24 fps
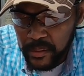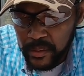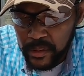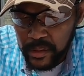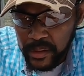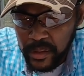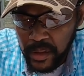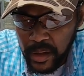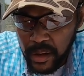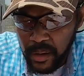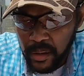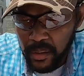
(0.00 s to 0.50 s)

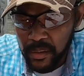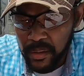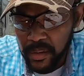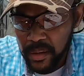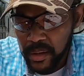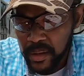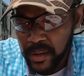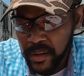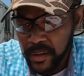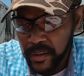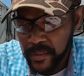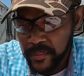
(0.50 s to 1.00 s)
So
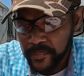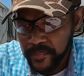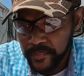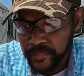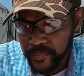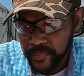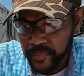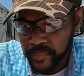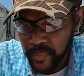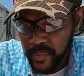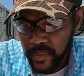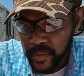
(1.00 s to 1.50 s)

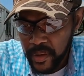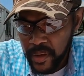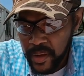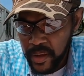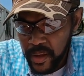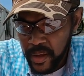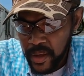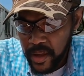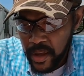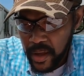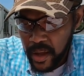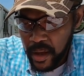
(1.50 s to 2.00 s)

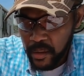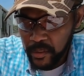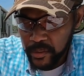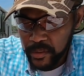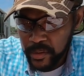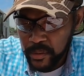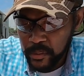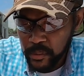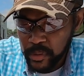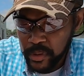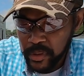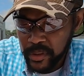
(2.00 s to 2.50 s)
I'll
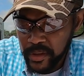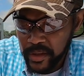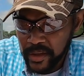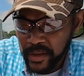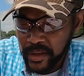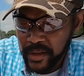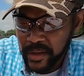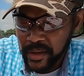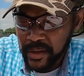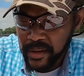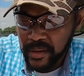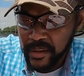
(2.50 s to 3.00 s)
use the
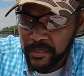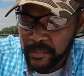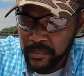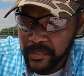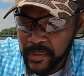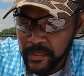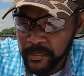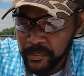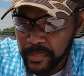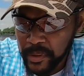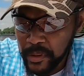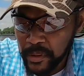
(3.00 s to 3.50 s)

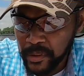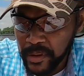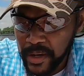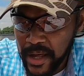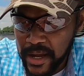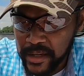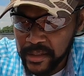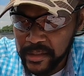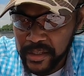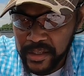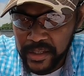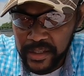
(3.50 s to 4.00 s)
blue
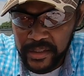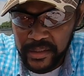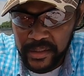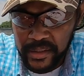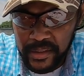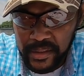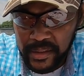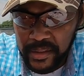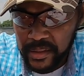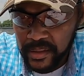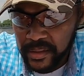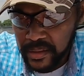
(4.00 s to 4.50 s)
Loctite,
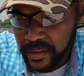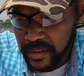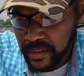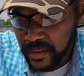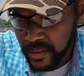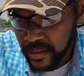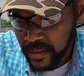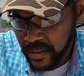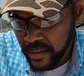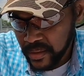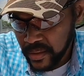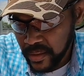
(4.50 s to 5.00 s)

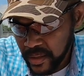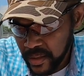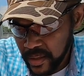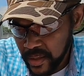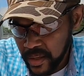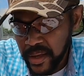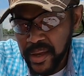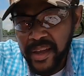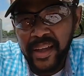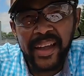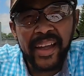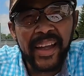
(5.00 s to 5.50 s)

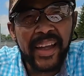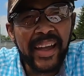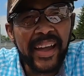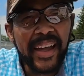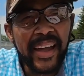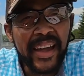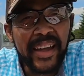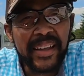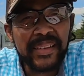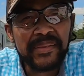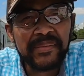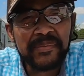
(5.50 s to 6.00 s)

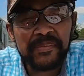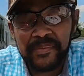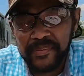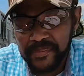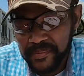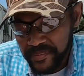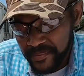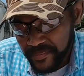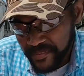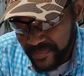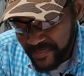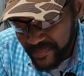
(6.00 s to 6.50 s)
and
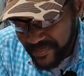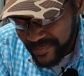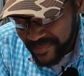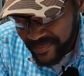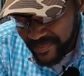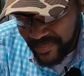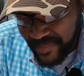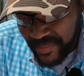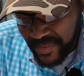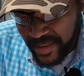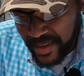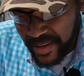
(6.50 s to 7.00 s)

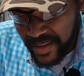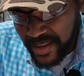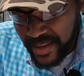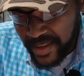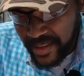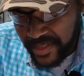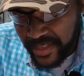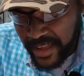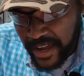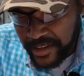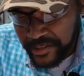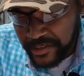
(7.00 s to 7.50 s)

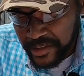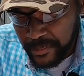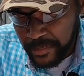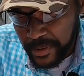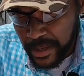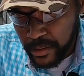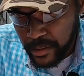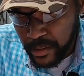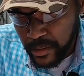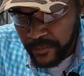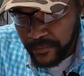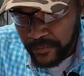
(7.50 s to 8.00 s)
that should be
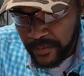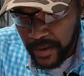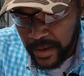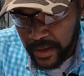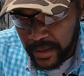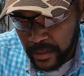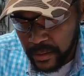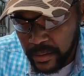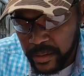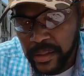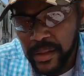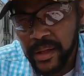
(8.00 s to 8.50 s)

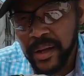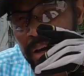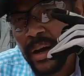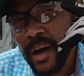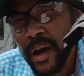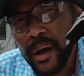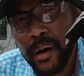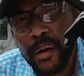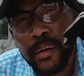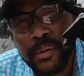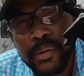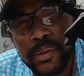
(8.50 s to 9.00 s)
suffice.
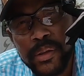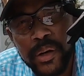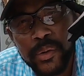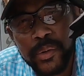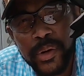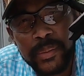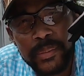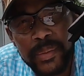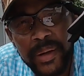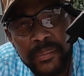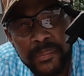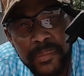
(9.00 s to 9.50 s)
Also
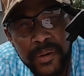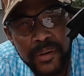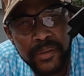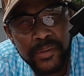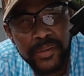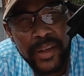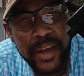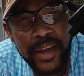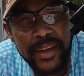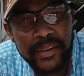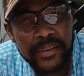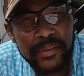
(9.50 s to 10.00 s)
remember
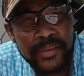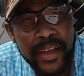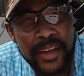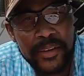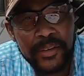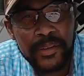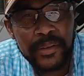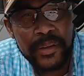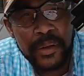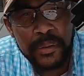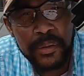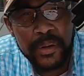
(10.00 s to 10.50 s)
that
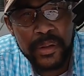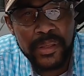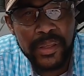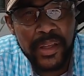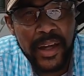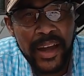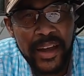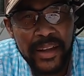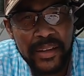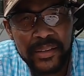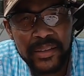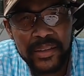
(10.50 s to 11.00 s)
you notice
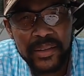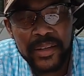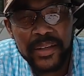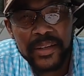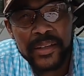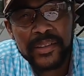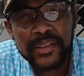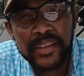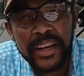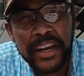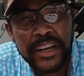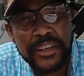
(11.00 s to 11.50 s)
I
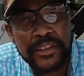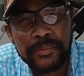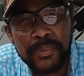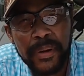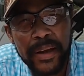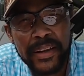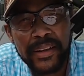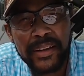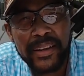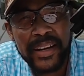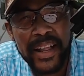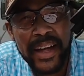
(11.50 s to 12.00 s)
changed
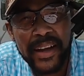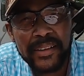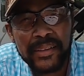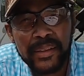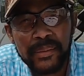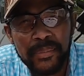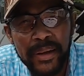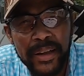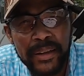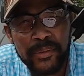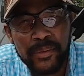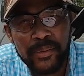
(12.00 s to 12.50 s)
my
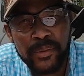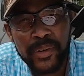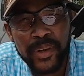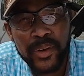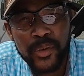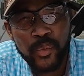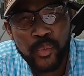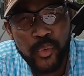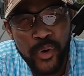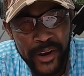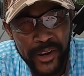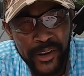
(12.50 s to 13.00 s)

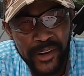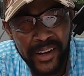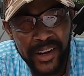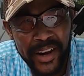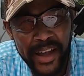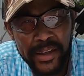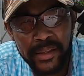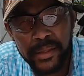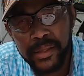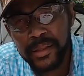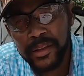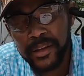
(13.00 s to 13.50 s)
regular
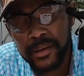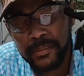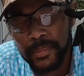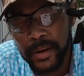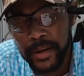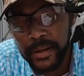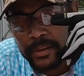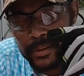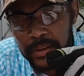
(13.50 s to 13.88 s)
glasses to my